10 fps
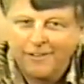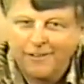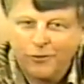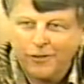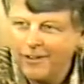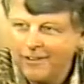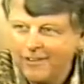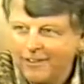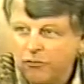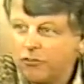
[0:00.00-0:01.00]
Okay?
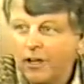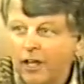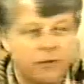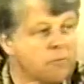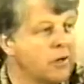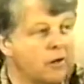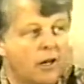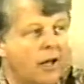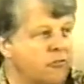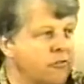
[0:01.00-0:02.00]
That's not how the middle
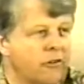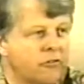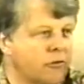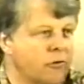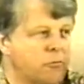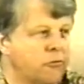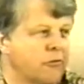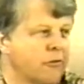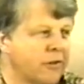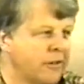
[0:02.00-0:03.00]
class tells the Christmas
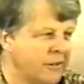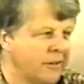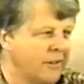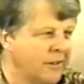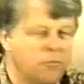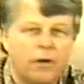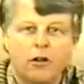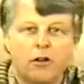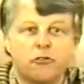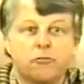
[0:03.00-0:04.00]
story about
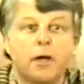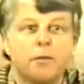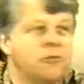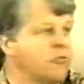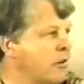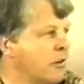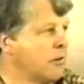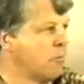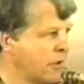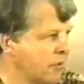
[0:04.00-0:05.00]
all those babies killed
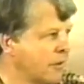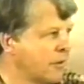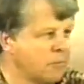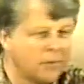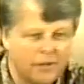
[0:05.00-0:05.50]
in Bethlehem,